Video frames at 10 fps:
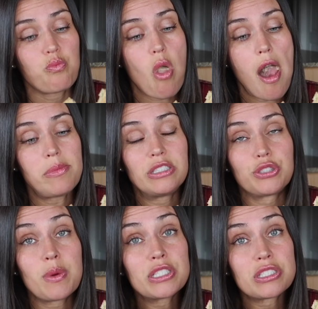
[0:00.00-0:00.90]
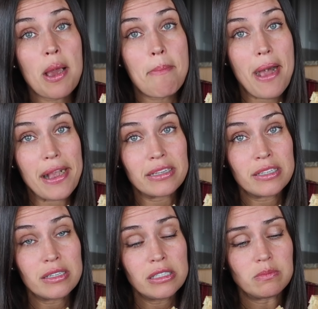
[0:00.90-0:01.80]
I mean, as much as I'm bagging
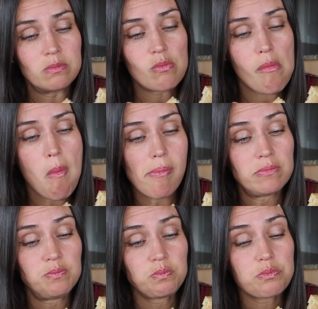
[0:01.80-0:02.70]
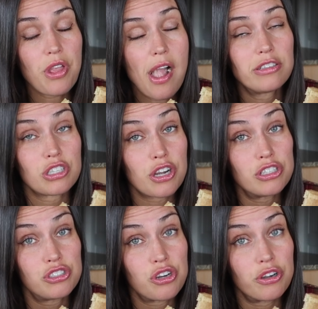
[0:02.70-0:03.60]
on it, it is a
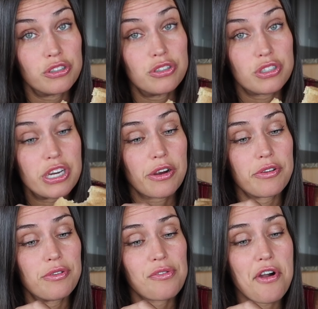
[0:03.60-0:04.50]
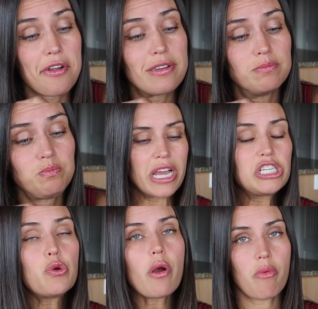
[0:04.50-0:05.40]
good Snickerdoodle cookie. They
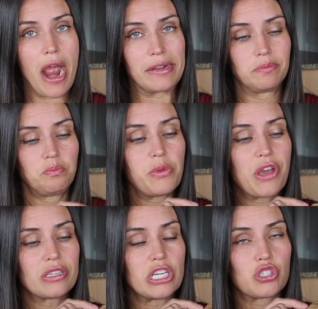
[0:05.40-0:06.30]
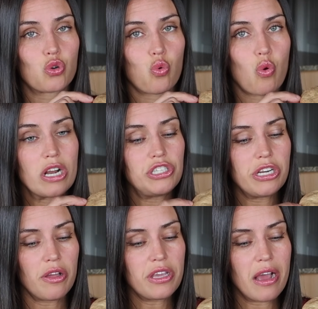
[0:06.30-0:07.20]
do it right, because it's
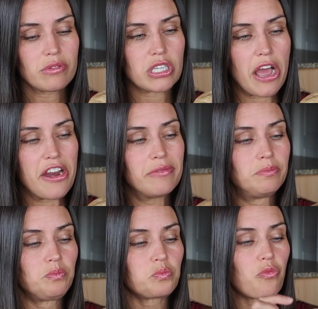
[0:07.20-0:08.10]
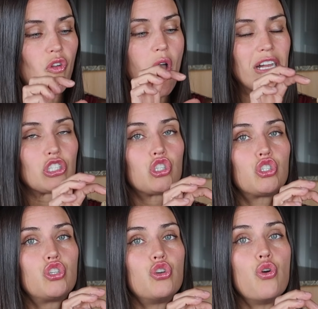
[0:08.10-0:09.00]
crunchy on the outside. It's
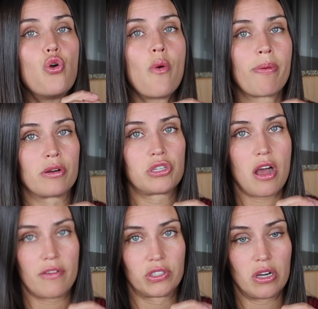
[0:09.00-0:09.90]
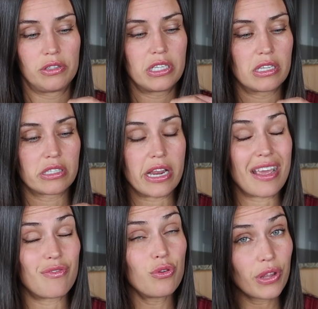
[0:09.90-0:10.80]
super soft on the inside.
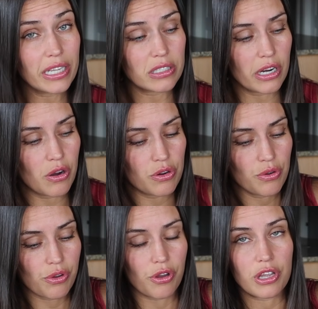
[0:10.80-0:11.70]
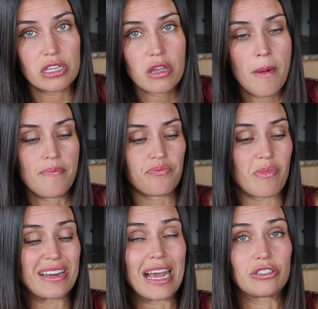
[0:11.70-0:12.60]
If you like Snickerdoodle cookies,
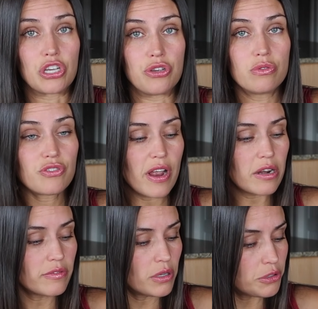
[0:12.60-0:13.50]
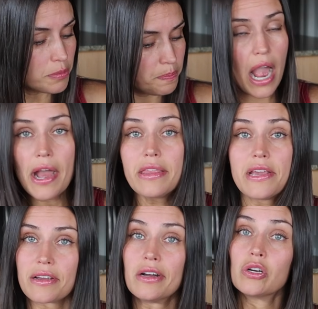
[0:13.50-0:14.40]
my dad's a huge fan of those. I
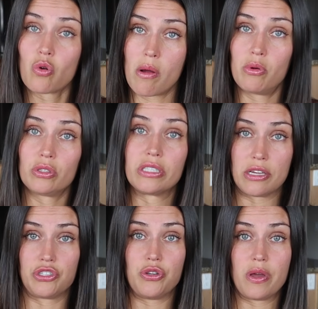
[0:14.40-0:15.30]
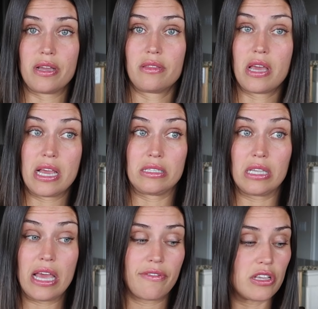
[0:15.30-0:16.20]
think Crumbl does do it.
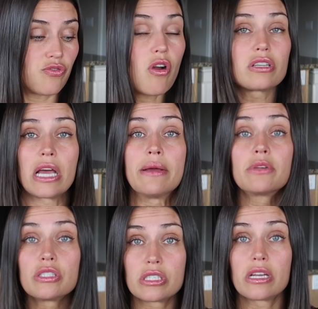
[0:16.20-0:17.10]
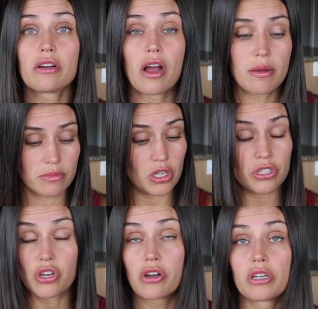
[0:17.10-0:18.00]
As far as I'm
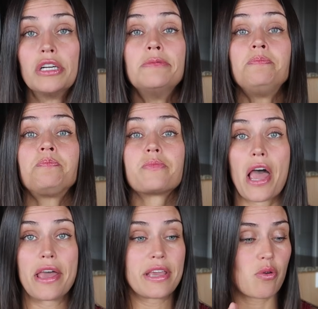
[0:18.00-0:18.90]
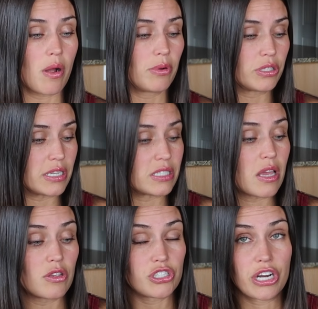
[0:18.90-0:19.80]
concerned, I think Crumbl does
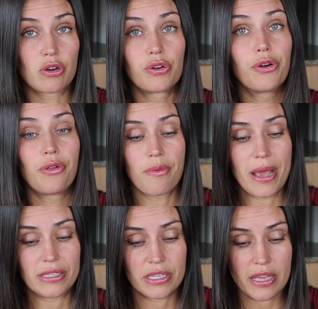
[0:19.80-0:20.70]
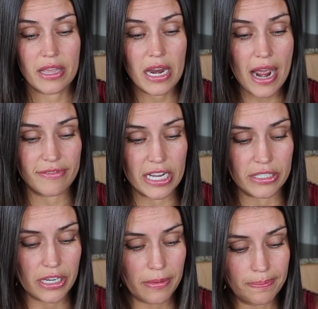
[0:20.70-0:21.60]
Snickerdoodle the best that I've
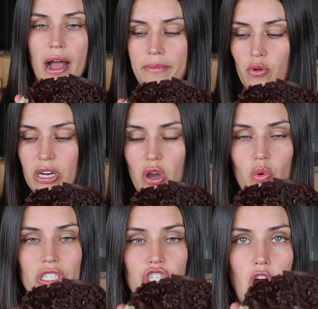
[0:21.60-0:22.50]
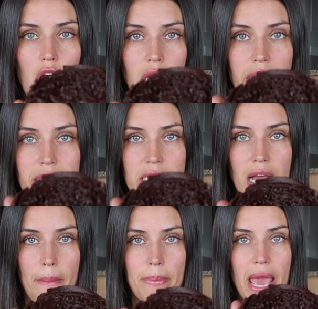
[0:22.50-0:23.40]
tasted. I'm going to go with chocolate
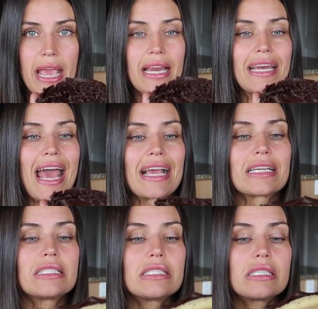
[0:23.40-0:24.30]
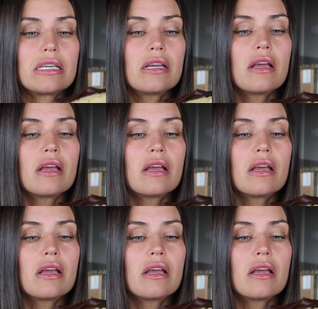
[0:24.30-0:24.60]
cupcake next.